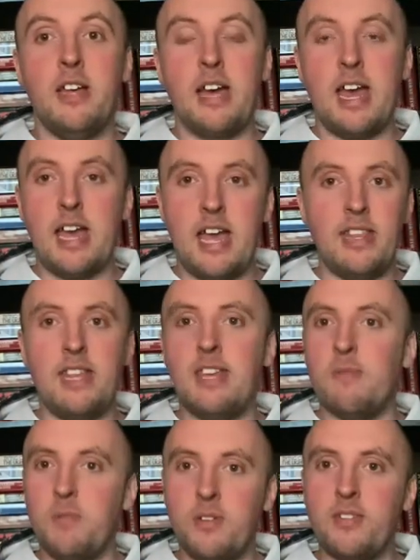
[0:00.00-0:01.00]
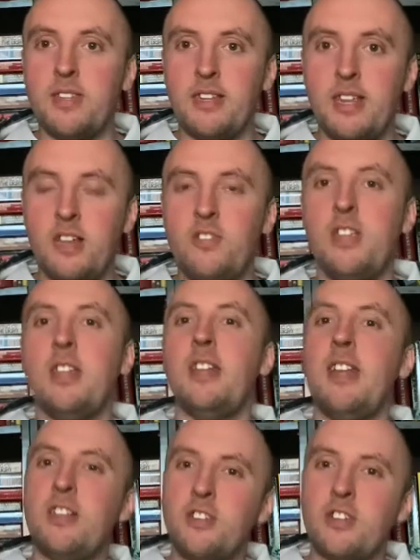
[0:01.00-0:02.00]
I think it builds the tension. And
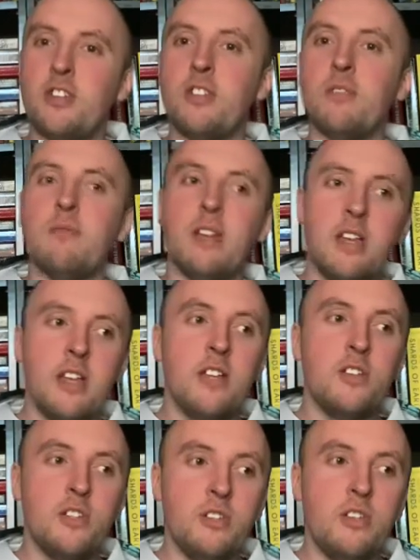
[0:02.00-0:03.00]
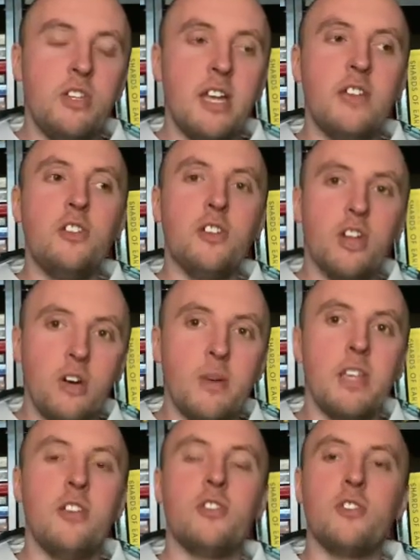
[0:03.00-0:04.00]
as you're
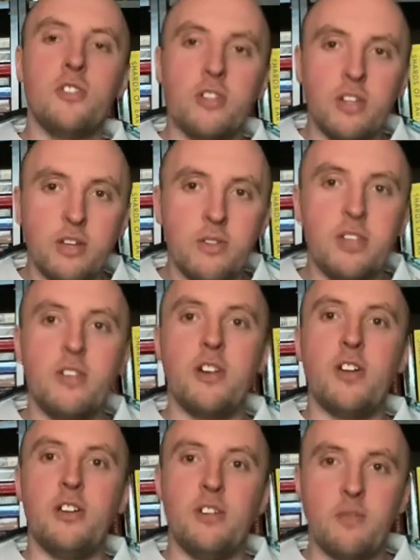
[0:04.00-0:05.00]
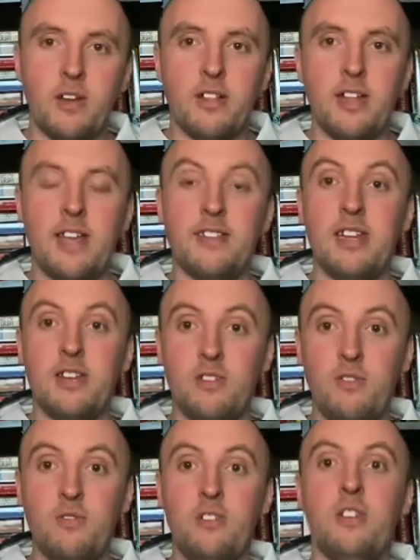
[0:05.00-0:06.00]
going, you're slowly starting to realize that
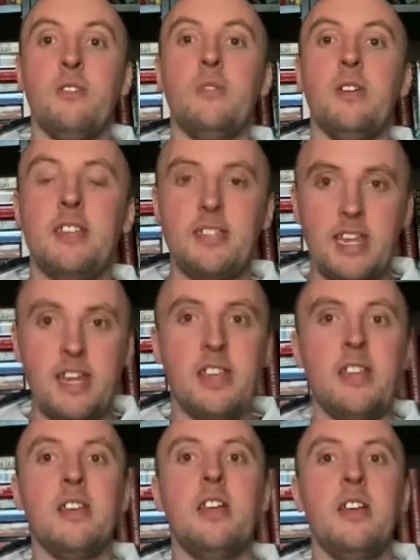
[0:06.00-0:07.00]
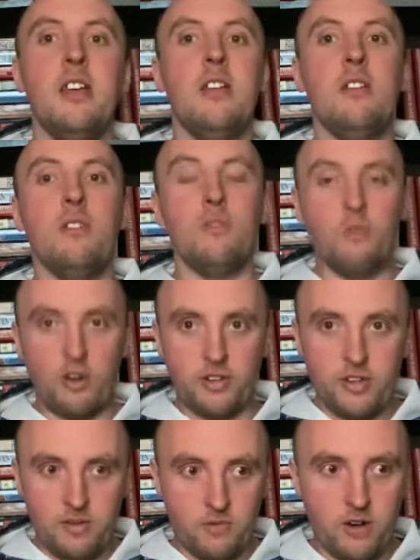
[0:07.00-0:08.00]
Cujo getting
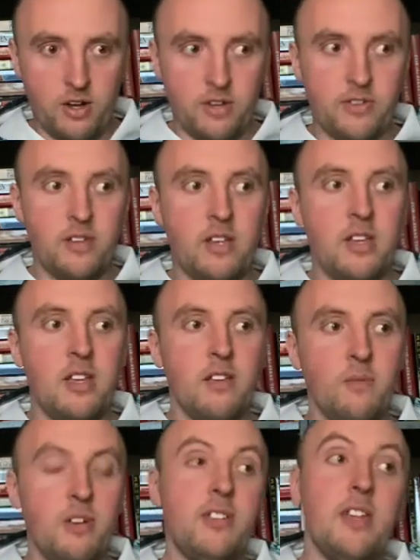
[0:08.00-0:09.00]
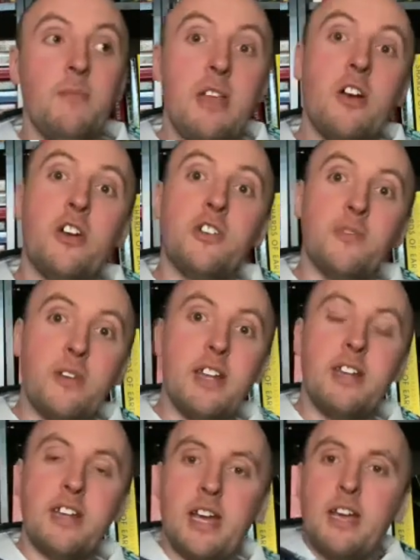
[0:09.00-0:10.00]
worse and worse, which can be hard to read
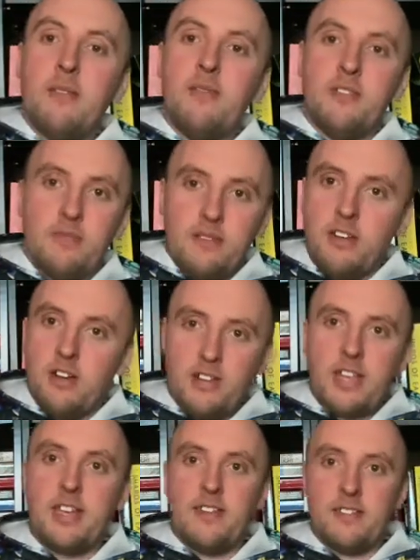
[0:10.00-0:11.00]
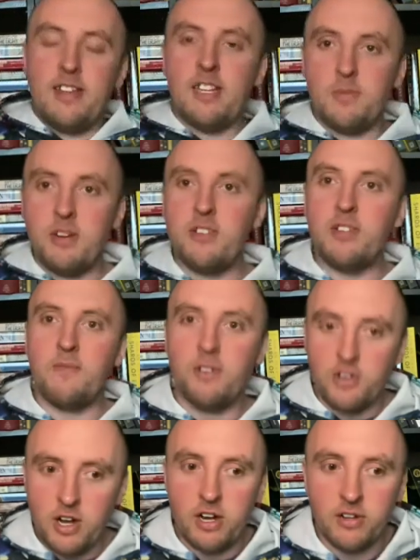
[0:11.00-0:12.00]
at times, you know, like I said, especially for
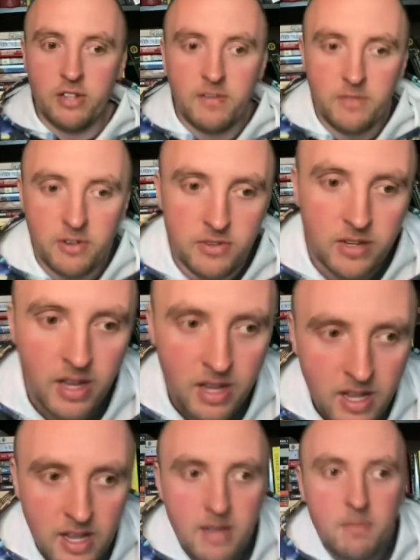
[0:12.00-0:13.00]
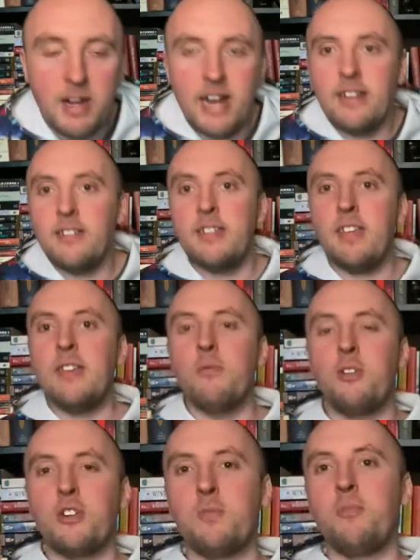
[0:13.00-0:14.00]
dog lovers. But I just think it
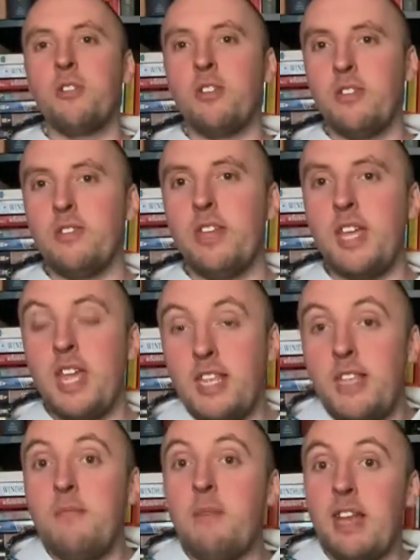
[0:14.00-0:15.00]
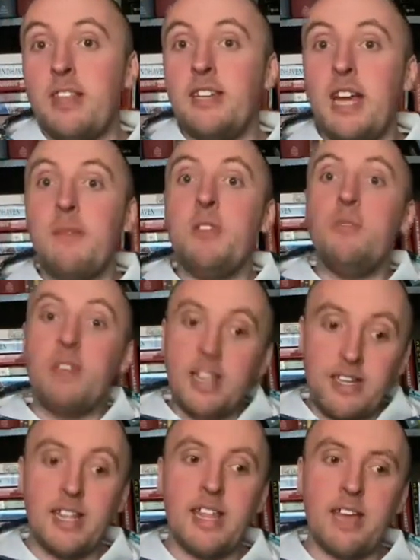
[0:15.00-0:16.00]
worked brilliantly. And then by the time you
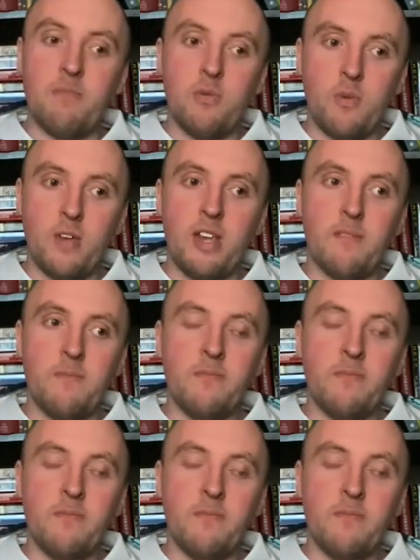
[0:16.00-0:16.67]
get to that point,